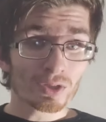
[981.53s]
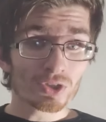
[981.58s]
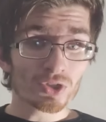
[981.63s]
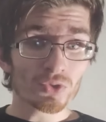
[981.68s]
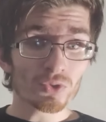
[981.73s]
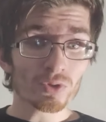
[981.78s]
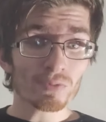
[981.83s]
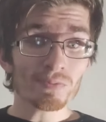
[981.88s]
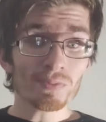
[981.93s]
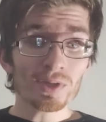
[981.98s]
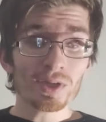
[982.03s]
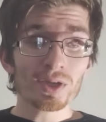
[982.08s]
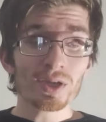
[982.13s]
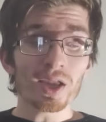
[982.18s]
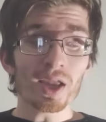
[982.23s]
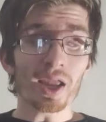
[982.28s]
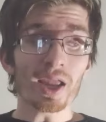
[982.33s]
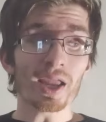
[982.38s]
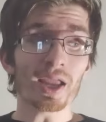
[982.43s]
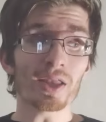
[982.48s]
to them,
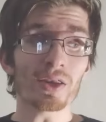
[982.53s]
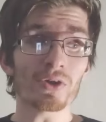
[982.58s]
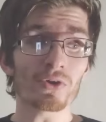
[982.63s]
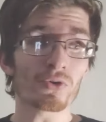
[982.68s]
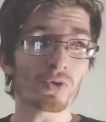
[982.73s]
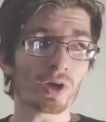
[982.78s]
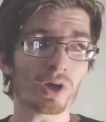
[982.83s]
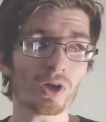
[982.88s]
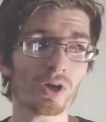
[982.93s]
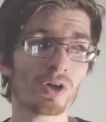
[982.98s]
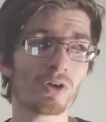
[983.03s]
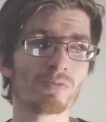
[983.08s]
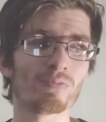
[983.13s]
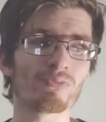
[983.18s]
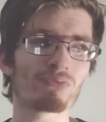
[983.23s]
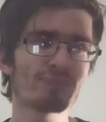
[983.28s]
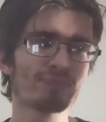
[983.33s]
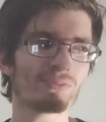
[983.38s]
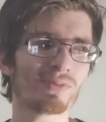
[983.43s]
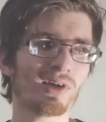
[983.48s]
and you're going,
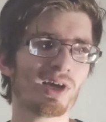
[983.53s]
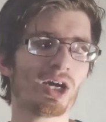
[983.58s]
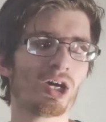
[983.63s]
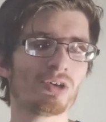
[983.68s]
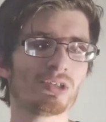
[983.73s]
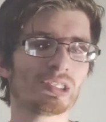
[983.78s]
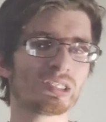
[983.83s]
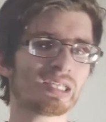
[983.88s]
oh,